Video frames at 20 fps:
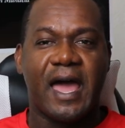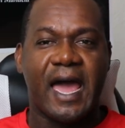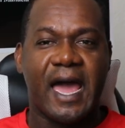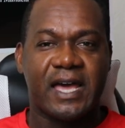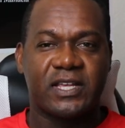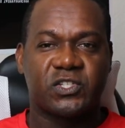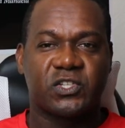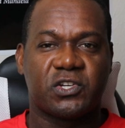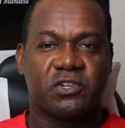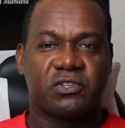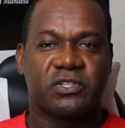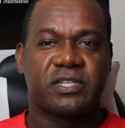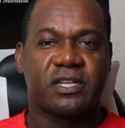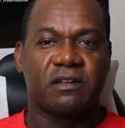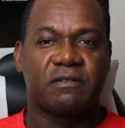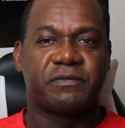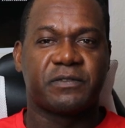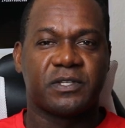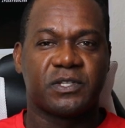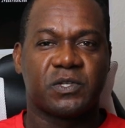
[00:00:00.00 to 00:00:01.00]
Ask
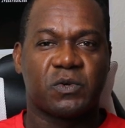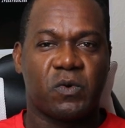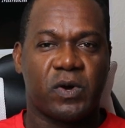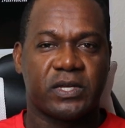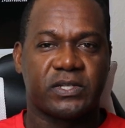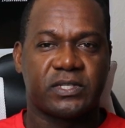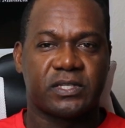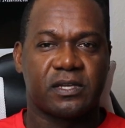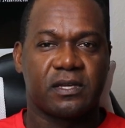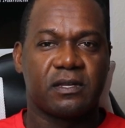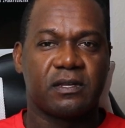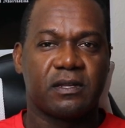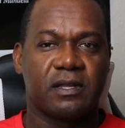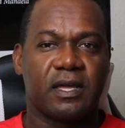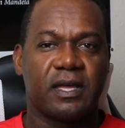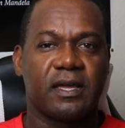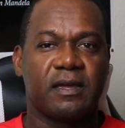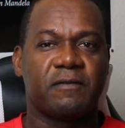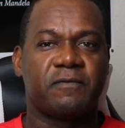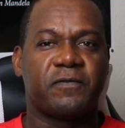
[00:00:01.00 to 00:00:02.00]
yourself this question.
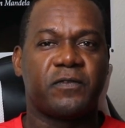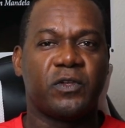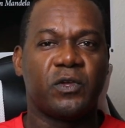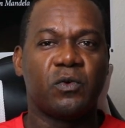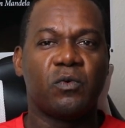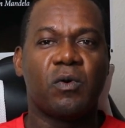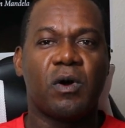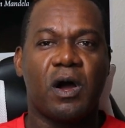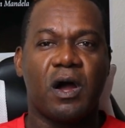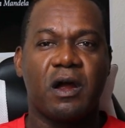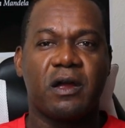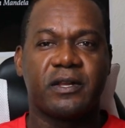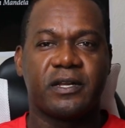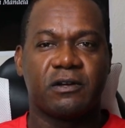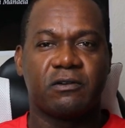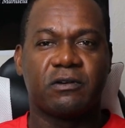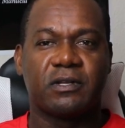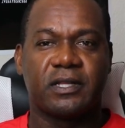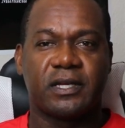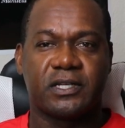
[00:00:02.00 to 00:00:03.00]
If you are
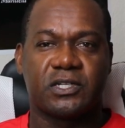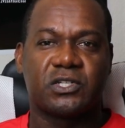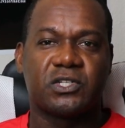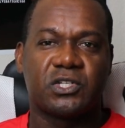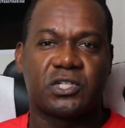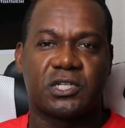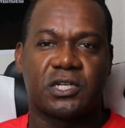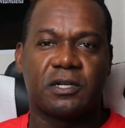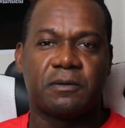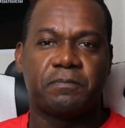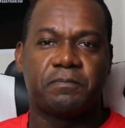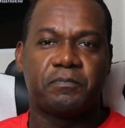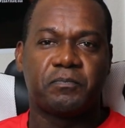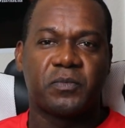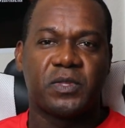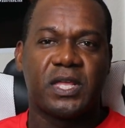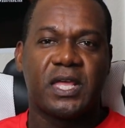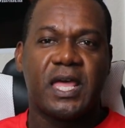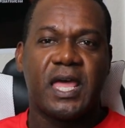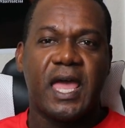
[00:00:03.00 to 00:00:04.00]
in a relationship
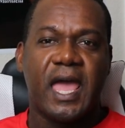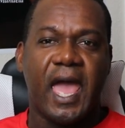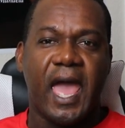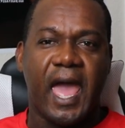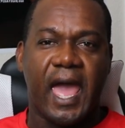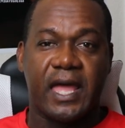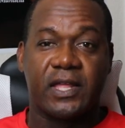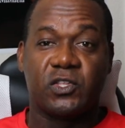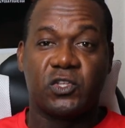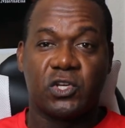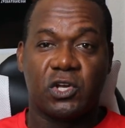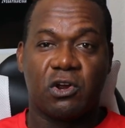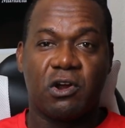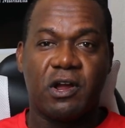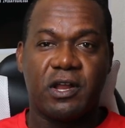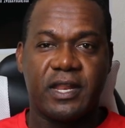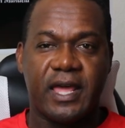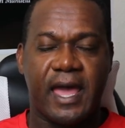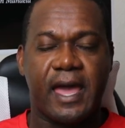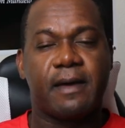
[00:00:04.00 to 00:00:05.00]
and
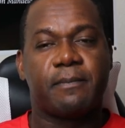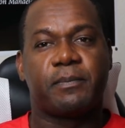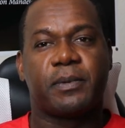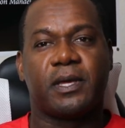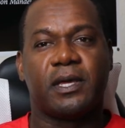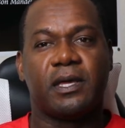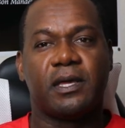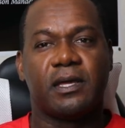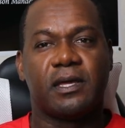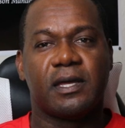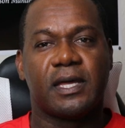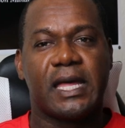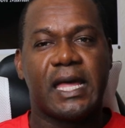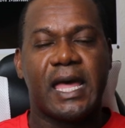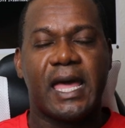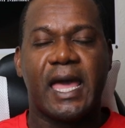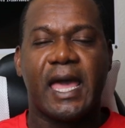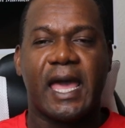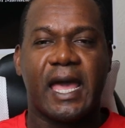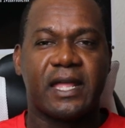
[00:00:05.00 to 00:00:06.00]
you're unhappy
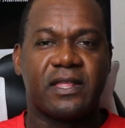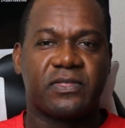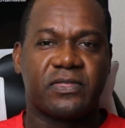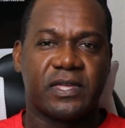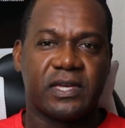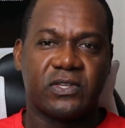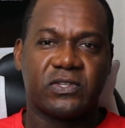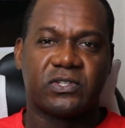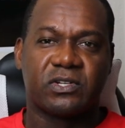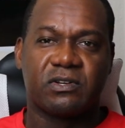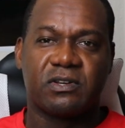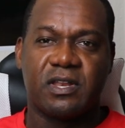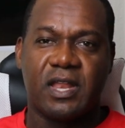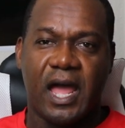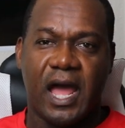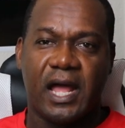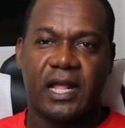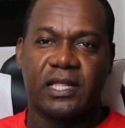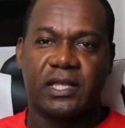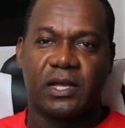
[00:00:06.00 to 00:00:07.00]
and things are
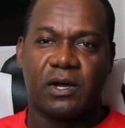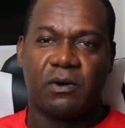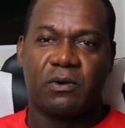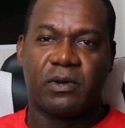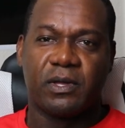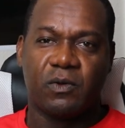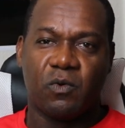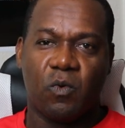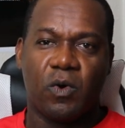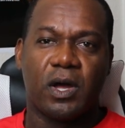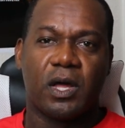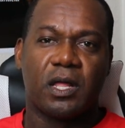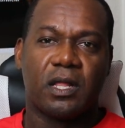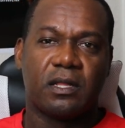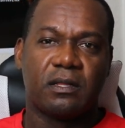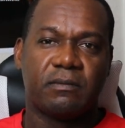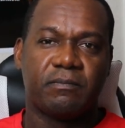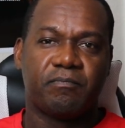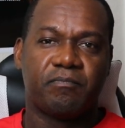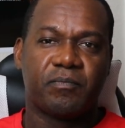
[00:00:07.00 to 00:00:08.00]
not going
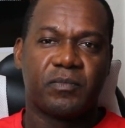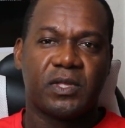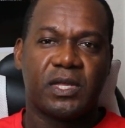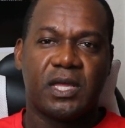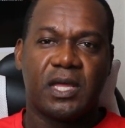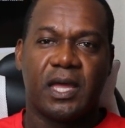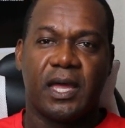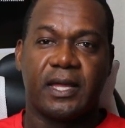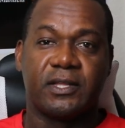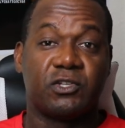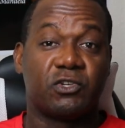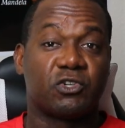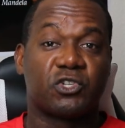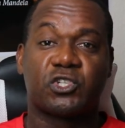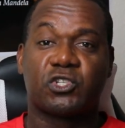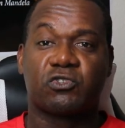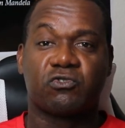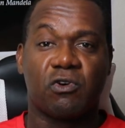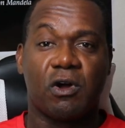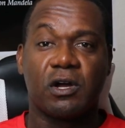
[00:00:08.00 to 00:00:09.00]
well and you're
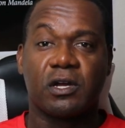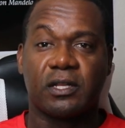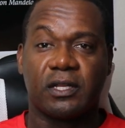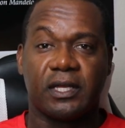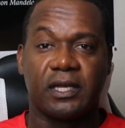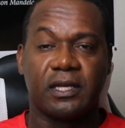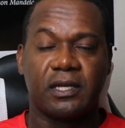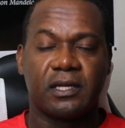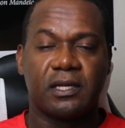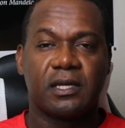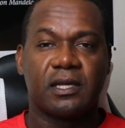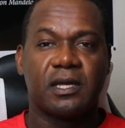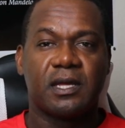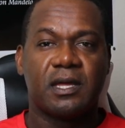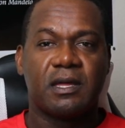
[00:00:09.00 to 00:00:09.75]
struggling